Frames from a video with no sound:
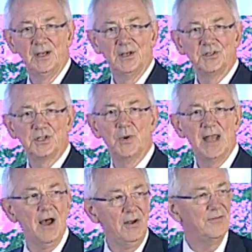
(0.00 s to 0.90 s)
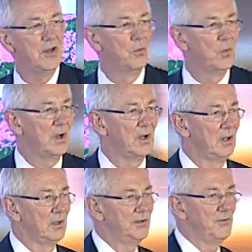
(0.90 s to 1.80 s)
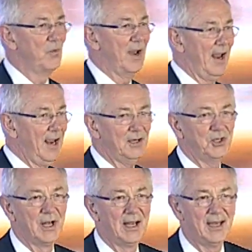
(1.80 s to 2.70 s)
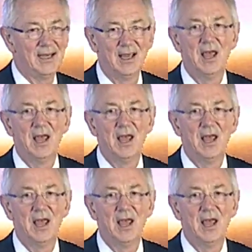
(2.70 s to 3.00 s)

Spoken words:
So we now live in a world where actually